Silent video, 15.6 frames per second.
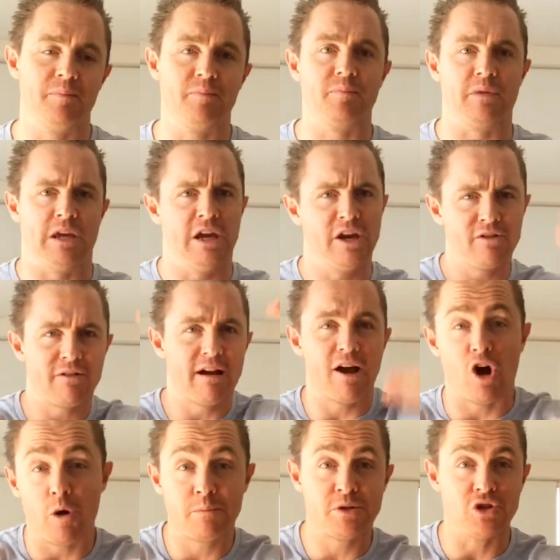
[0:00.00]
here are
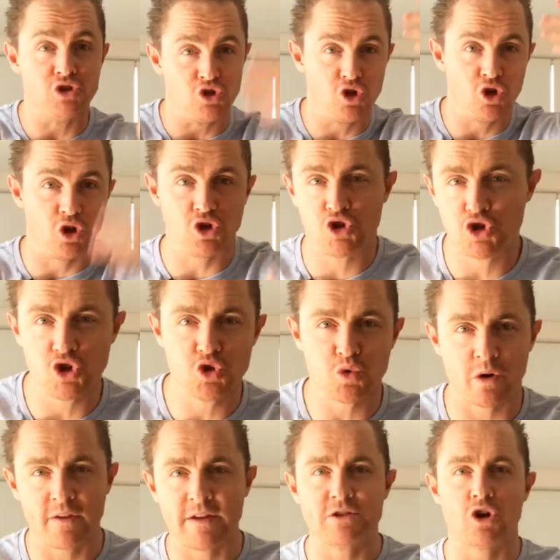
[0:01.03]
our options. You've got to choose
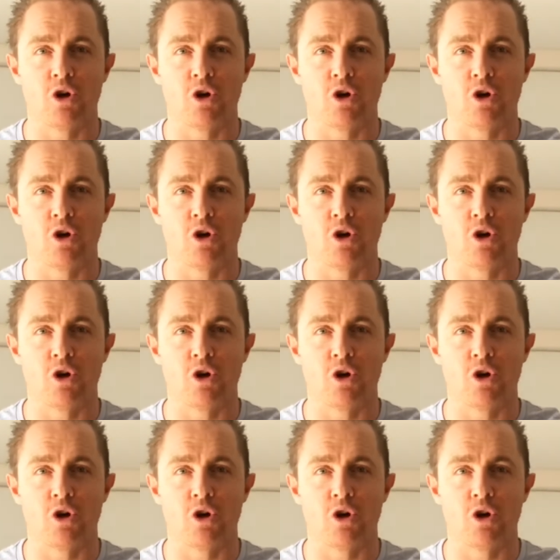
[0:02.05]
one of these